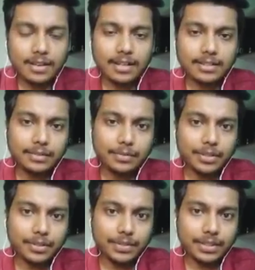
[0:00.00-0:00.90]
I think
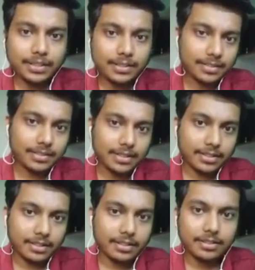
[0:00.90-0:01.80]
one of the reasons
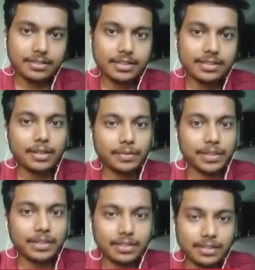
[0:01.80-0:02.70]
that sex
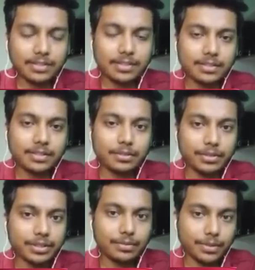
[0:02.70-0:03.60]
trafficking exists in
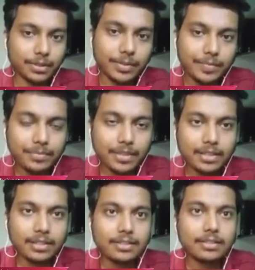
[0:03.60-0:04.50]
today's world
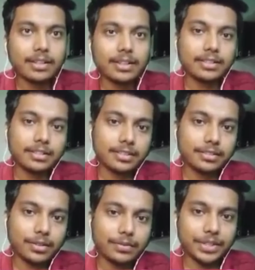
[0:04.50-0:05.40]
is the
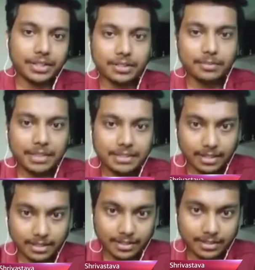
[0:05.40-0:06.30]
existence of gender-based
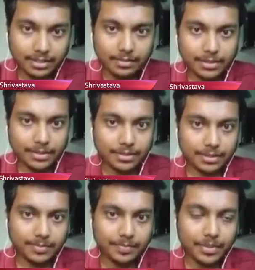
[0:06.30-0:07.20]
hierarchy in our
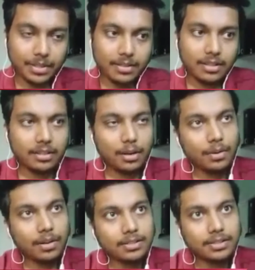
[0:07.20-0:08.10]
system.
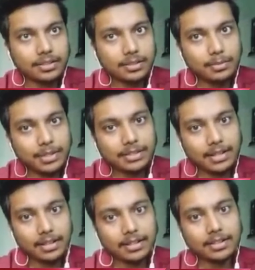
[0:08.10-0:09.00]
Now, a gender-based
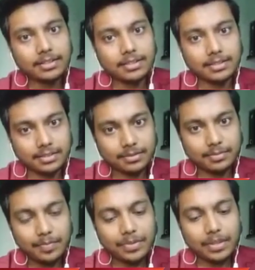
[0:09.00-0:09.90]
hierarchy system